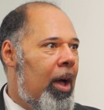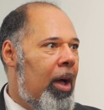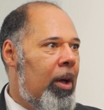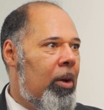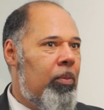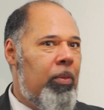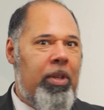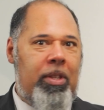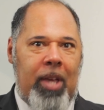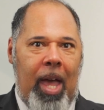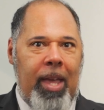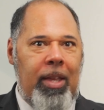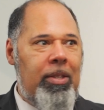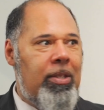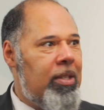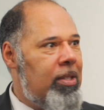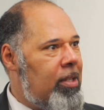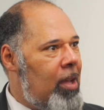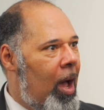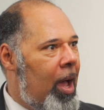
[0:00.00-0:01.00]
retain
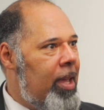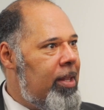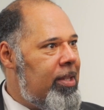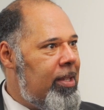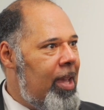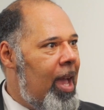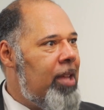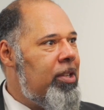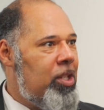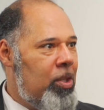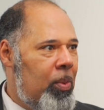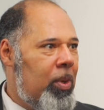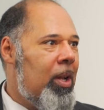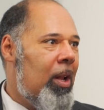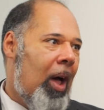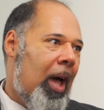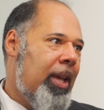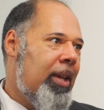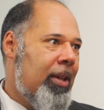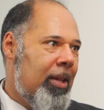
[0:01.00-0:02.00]
society as you would
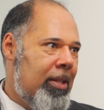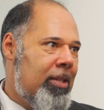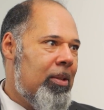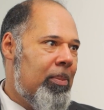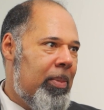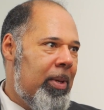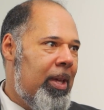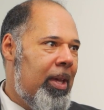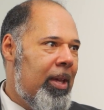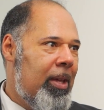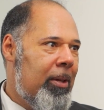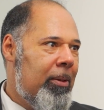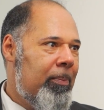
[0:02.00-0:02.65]
like it to be.